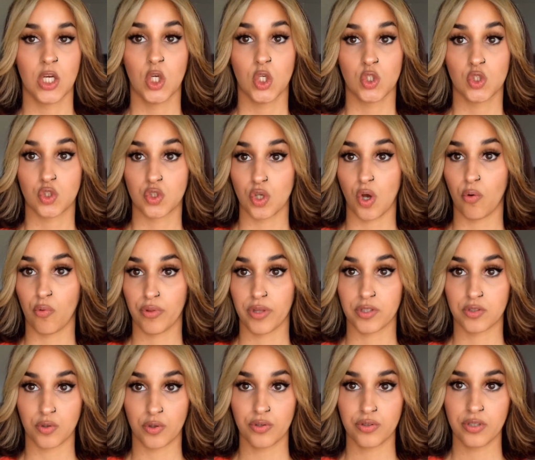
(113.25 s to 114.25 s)
So the
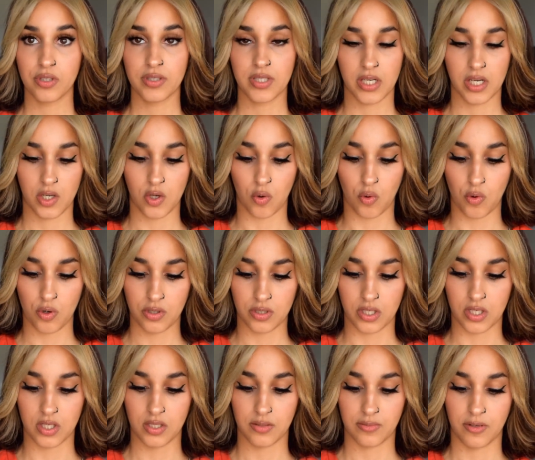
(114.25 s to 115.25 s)
toner that I
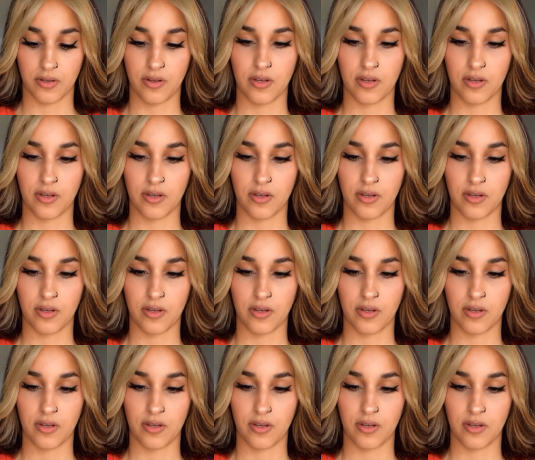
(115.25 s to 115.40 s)
ordered